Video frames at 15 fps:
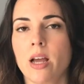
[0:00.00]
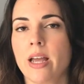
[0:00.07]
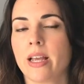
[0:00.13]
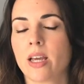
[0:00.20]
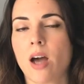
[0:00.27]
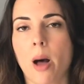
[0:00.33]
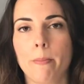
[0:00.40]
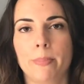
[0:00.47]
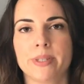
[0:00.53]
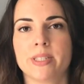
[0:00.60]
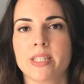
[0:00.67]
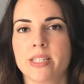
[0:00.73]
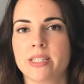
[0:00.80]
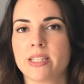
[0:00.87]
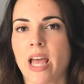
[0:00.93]

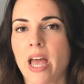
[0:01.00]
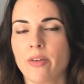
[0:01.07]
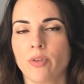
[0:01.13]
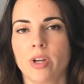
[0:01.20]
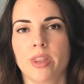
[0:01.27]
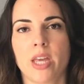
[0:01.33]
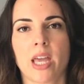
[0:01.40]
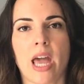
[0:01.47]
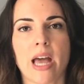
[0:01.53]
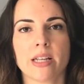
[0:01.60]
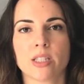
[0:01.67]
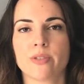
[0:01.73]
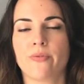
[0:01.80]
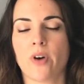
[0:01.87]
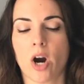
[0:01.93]
encompasses everything
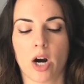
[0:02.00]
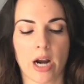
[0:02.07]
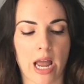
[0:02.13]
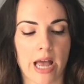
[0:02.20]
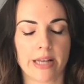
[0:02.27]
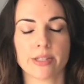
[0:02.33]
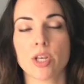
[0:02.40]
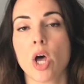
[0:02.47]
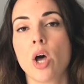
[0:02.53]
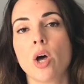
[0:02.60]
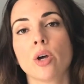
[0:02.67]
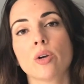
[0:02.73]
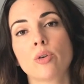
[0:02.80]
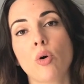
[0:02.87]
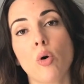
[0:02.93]
as far as
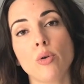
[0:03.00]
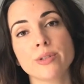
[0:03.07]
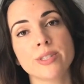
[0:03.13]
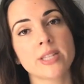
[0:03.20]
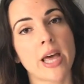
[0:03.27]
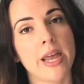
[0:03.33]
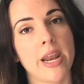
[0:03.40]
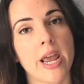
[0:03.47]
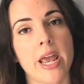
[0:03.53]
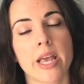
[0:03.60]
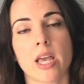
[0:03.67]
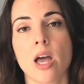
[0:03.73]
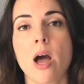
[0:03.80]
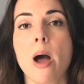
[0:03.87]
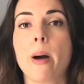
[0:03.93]
goal
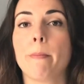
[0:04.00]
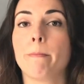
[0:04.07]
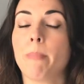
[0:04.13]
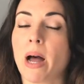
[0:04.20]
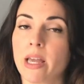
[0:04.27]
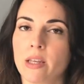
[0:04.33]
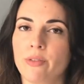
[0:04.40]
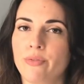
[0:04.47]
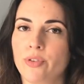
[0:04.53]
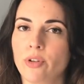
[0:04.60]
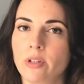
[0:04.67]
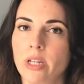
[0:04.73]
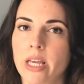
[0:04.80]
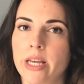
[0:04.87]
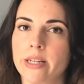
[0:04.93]
setting,
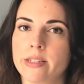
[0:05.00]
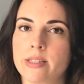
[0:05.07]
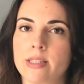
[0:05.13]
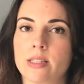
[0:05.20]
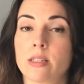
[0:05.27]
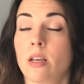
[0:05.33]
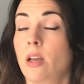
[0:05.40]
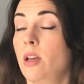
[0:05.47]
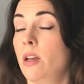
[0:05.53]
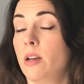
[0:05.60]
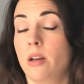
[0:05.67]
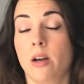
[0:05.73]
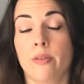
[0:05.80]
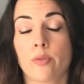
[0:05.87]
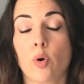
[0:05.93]
mindfulness,
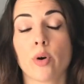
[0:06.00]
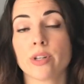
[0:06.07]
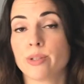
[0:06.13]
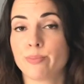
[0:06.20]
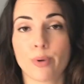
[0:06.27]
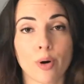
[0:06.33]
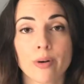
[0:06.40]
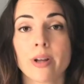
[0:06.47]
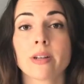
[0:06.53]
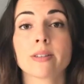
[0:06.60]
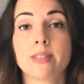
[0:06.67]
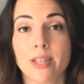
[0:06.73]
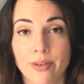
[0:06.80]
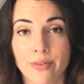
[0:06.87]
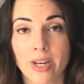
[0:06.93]
of course,
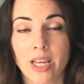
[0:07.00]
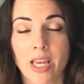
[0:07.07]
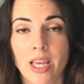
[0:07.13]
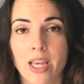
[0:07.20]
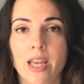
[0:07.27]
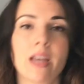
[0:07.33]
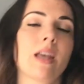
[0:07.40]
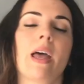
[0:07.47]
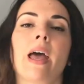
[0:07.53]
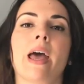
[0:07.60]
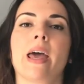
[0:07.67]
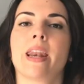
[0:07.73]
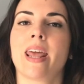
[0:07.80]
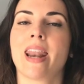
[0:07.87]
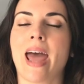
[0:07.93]
productivity,
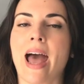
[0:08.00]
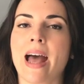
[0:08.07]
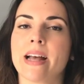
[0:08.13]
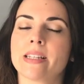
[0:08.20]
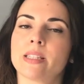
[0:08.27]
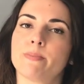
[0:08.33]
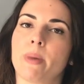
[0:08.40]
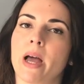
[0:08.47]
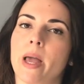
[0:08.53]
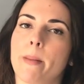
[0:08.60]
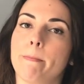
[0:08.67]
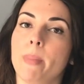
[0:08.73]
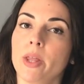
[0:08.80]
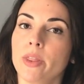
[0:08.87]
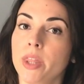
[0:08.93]
and it has my
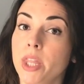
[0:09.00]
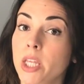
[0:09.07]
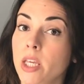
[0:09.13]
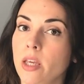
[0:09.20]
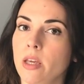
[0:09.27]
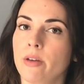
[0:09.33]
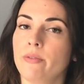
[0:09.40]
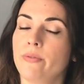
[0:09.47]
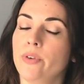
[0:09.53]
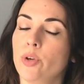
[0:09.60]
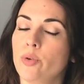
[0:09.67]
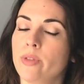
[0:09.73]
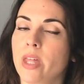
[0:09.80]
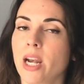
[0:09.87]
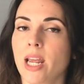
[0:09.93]
monthly
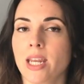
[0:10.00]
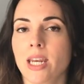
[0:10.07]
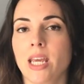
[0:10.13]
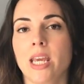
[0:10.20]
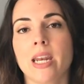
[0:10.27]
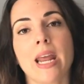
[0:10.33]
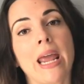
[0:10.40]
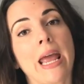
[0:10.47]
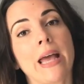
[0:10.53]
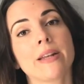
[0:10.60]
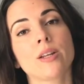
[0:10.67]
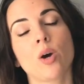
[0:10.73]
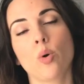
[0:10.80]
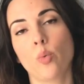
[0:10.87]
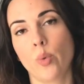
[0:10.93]
view that I need
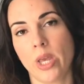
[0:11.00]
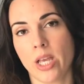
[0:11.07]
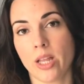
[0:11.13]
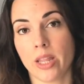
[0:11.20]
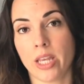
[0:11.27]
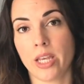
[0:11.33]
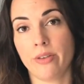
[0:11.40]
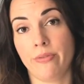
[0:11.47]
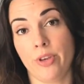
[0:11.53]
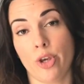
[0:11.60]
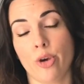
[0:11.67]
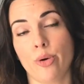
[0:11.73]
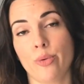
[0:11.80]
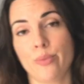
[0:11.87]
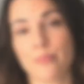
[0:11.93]
and a weekly
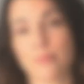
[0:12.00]
view.